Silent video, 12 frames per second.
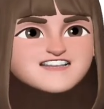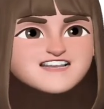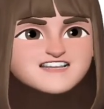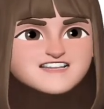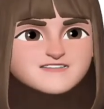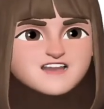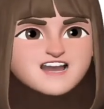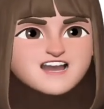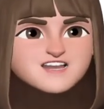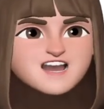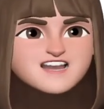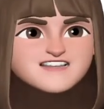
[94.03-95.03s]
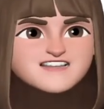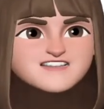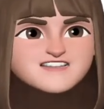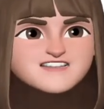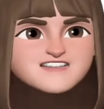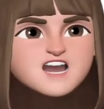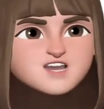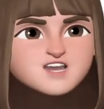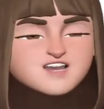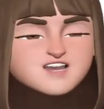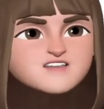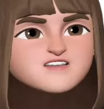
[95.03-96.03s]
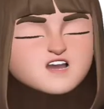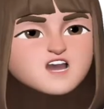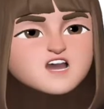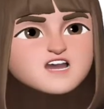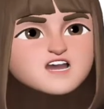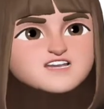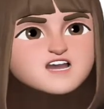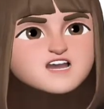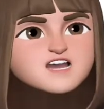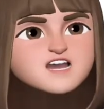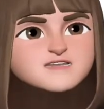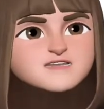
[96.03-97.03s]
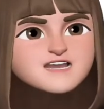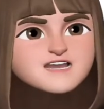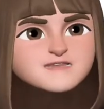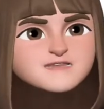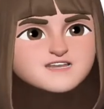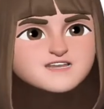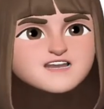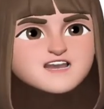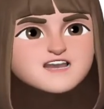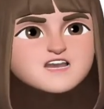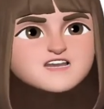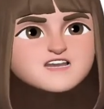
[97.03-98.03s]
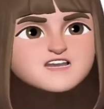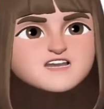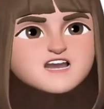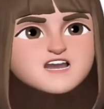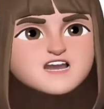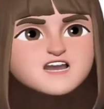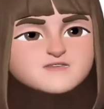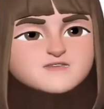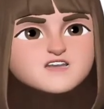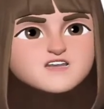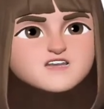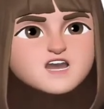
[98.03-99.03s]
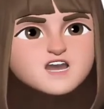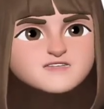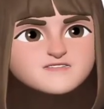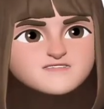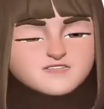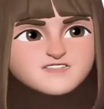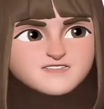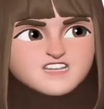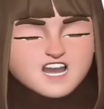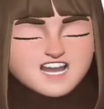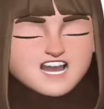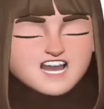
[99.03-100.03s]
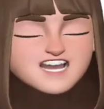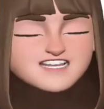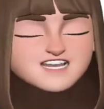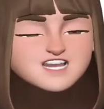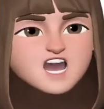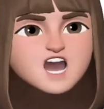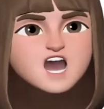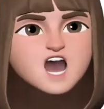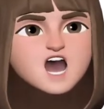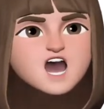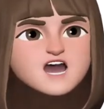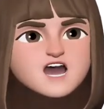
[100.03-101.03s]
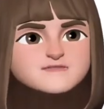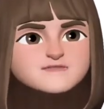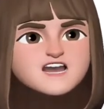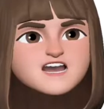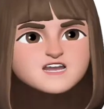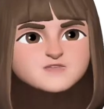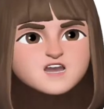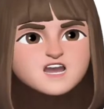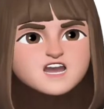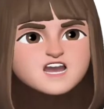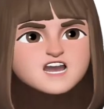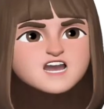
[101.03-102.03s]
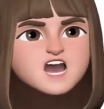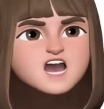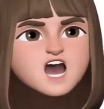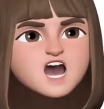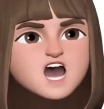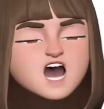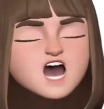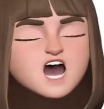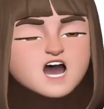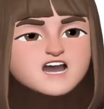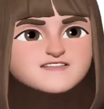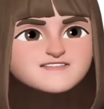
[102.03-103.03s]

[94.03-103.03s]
there's gonna be tons to do. I know at least I'll have 3 or 4 vlogs coming up in the next little while, at least. But anyway,